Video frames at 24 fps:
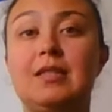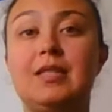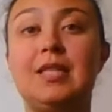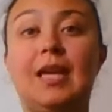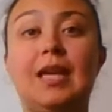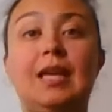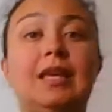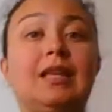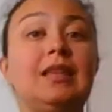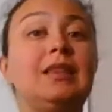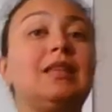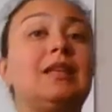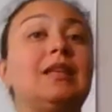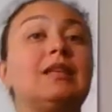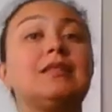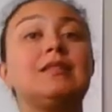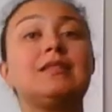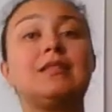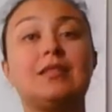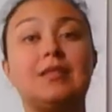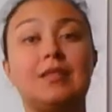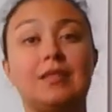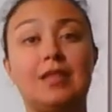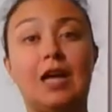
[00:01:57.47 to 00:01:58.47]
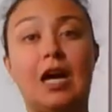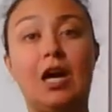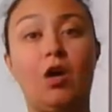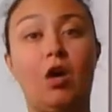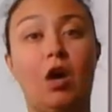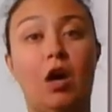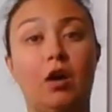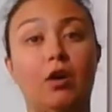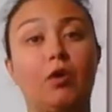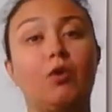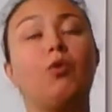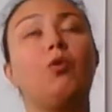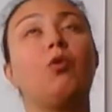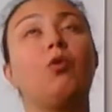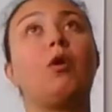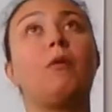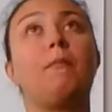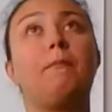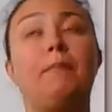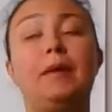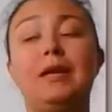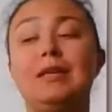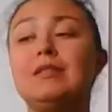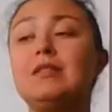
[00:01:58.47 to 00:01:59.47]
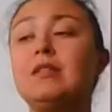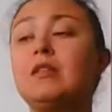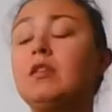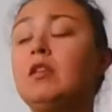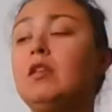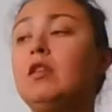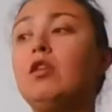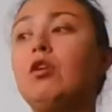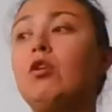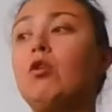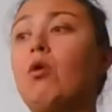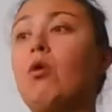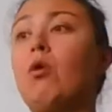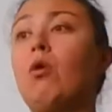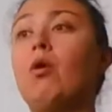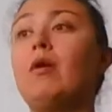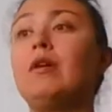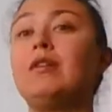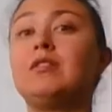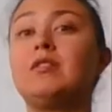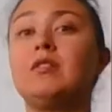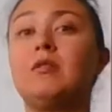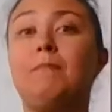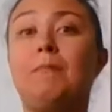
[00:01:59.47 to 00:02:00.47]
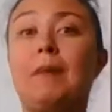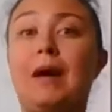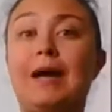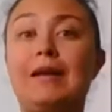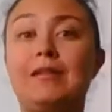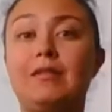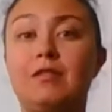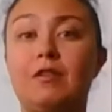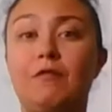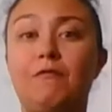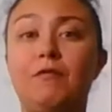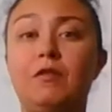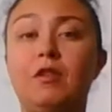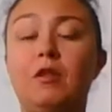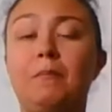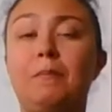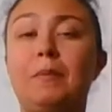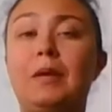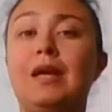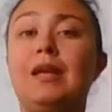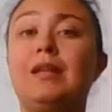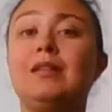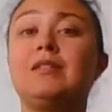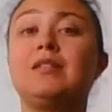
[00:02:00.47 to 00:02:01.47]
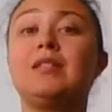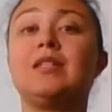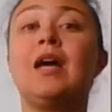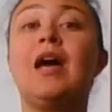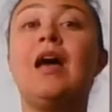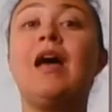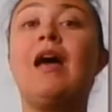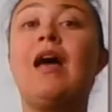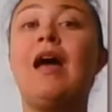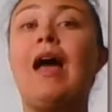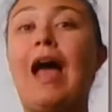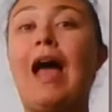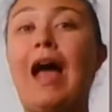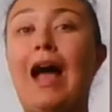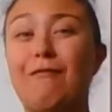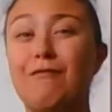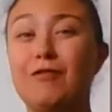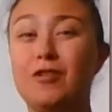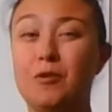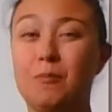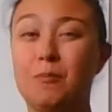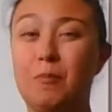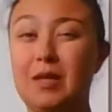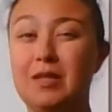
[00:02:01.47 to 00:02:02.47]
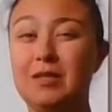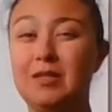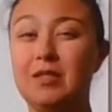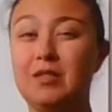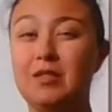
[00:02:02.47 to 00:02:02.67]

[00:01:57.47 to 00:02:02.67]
taking things to Style Encore. Basically, the goal is to buy stuff at the bins. Average price